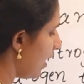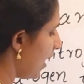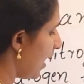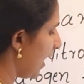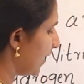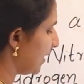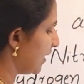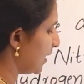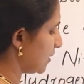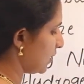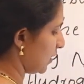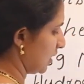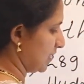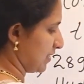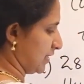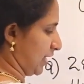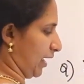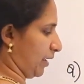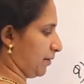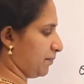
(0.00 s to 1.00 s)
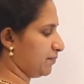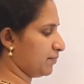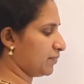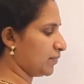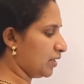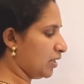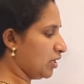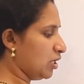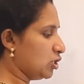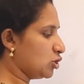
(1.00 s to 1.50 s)
hydrogen is there.
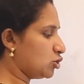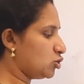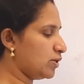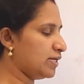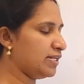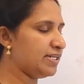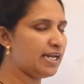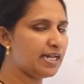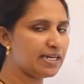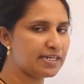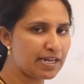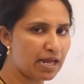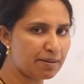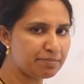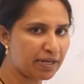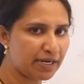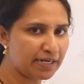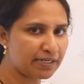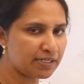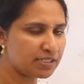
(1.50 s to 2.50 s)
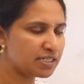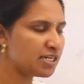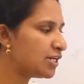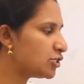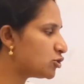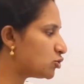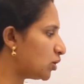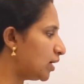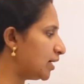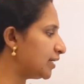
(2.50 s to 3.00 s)
28 gram nitrogen
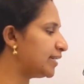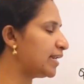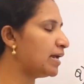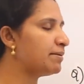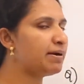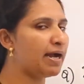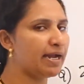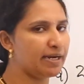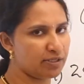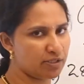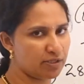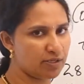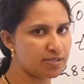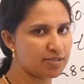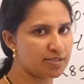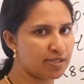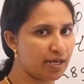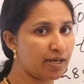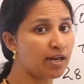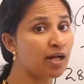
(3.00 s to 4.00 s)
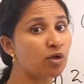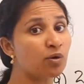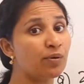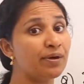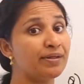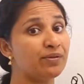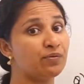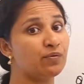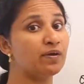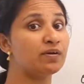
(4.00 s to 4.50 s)
and 12 gram hydrogen is there
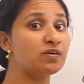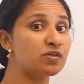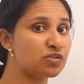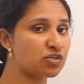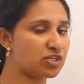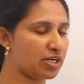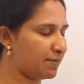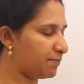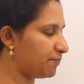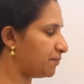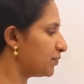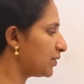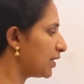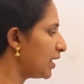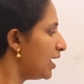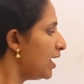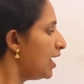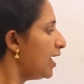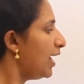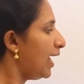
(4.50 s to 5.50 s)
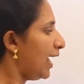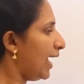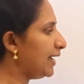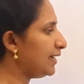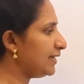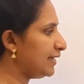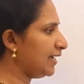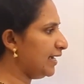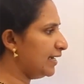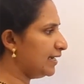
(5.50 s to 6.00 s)
according to the question.
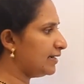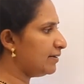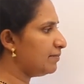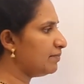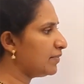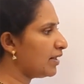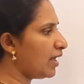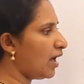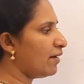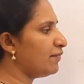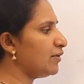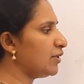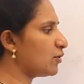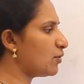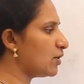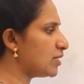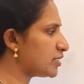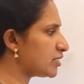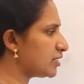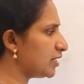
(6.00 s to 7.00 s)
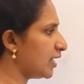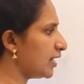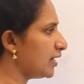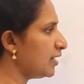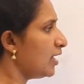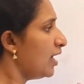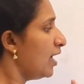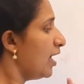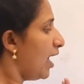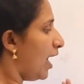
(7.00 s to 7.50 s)
And here our
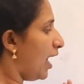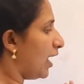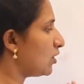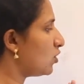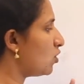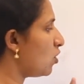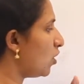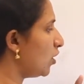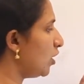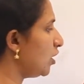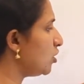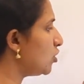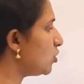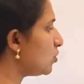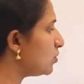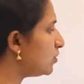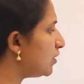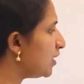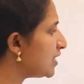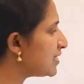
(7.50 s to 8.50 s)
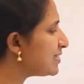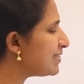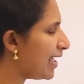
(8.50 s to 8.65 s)
question, according to this